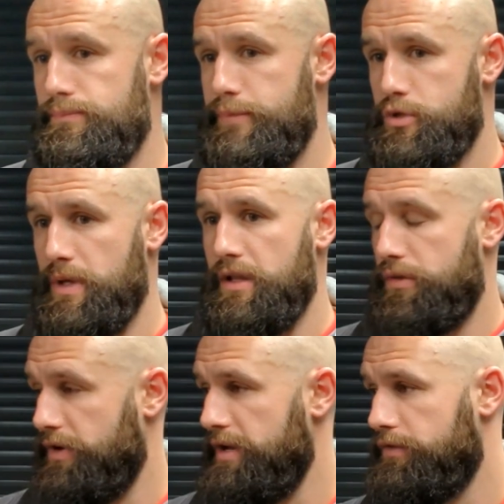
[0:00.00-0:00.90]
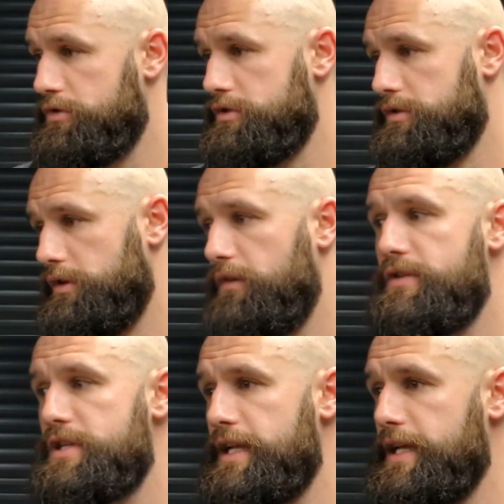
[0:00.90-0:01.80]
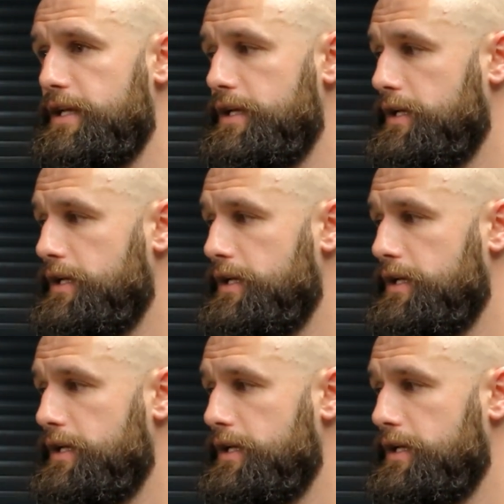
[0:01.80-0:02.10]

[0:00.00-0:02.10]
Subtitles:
Between the 3 of us, obviously